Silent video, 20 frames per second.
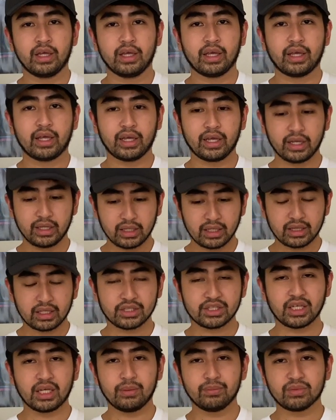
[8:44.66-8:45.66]
and at the
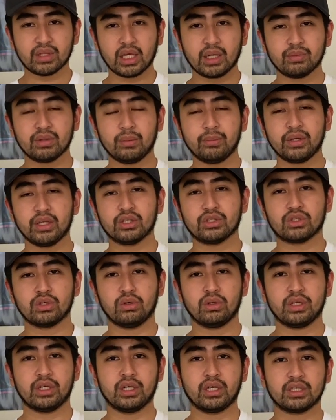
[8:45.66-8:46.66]
same time the
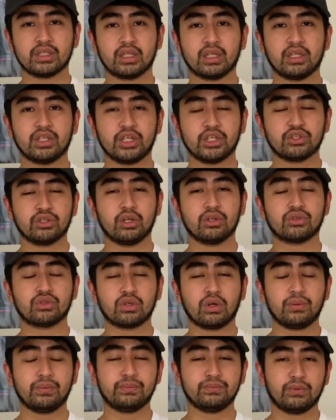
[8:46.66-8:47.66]
midsole is an additional
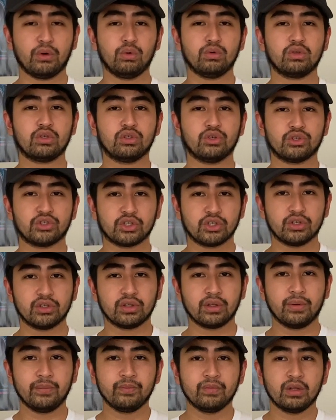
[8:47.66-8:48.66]
soft foam cushion
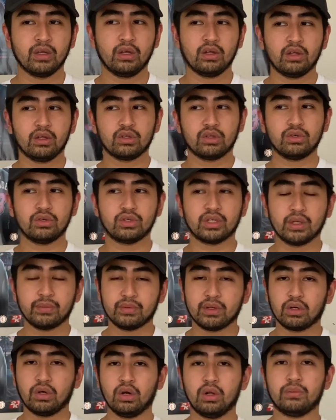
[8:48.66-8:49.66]
to give
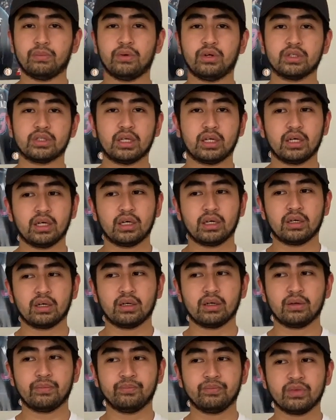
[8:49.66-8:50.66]
the golfers
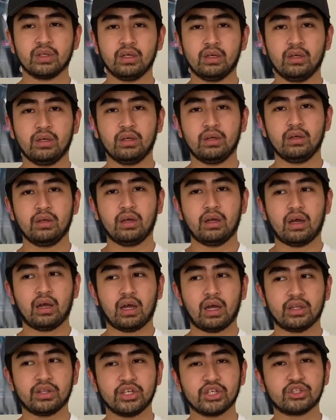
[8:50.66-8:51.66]

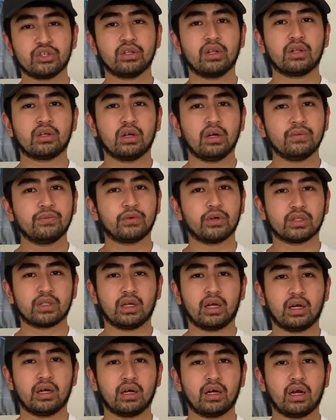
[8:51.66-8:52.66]
additional comfort
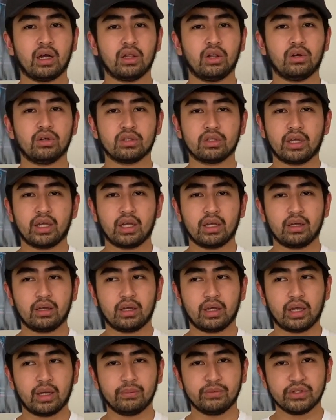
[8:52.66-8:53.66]
along
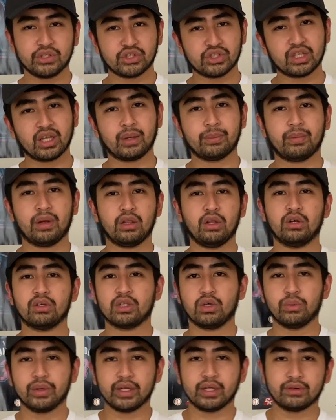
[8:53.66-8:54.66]
every step along
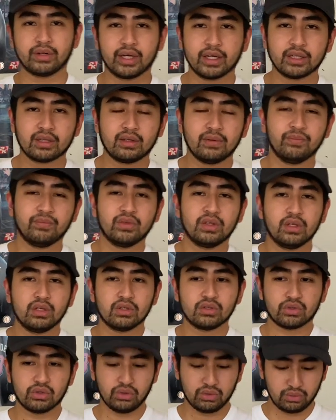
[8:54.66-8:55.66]
the way, right?
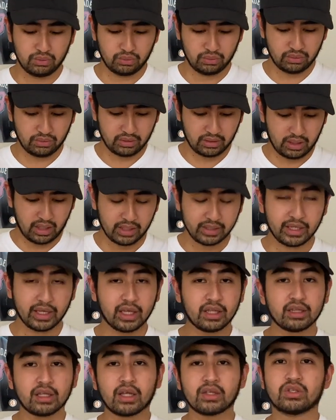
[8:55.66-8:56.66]
So
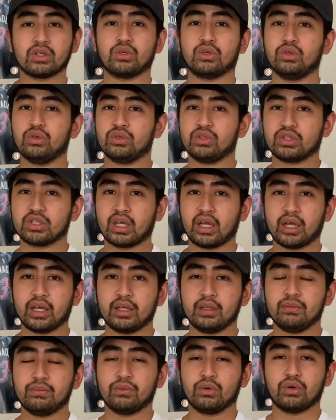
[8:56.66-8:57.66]
again, that's a good
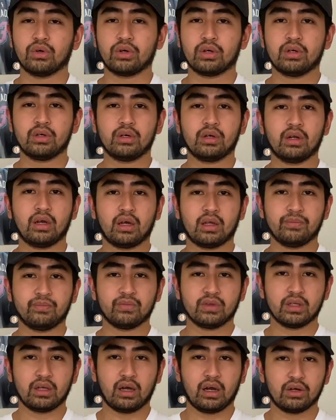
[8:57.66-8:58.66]
sign for
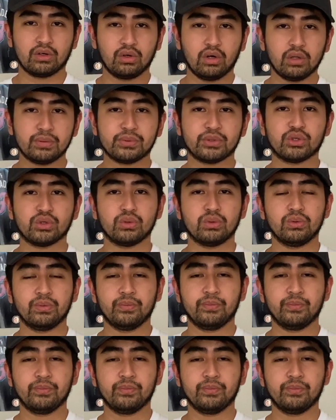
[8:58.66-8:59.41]
a golf shoe.